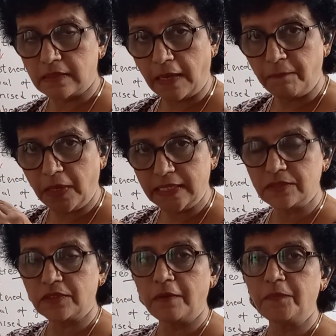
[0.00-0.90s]
Step by
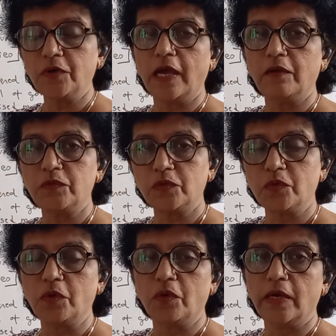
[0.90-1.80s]
step you have
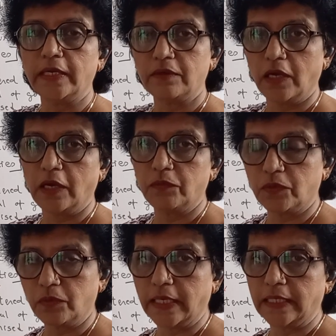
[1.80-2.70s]
to go and you have
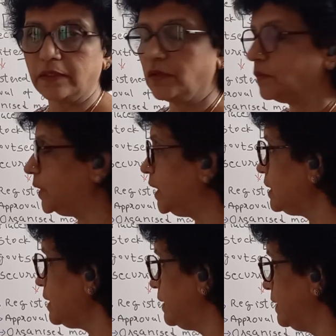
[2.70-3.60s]
to get your
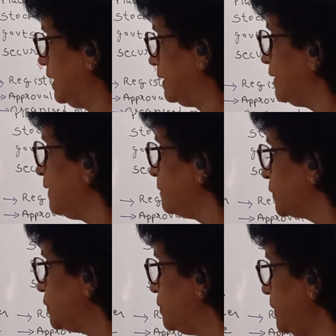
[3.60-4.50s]
work done.
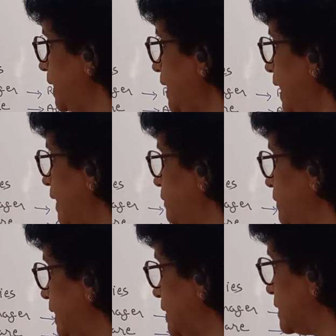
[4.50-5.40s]
You may have,
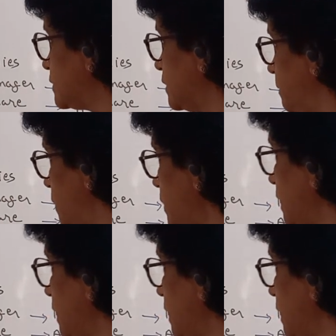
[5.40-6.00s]
that is the book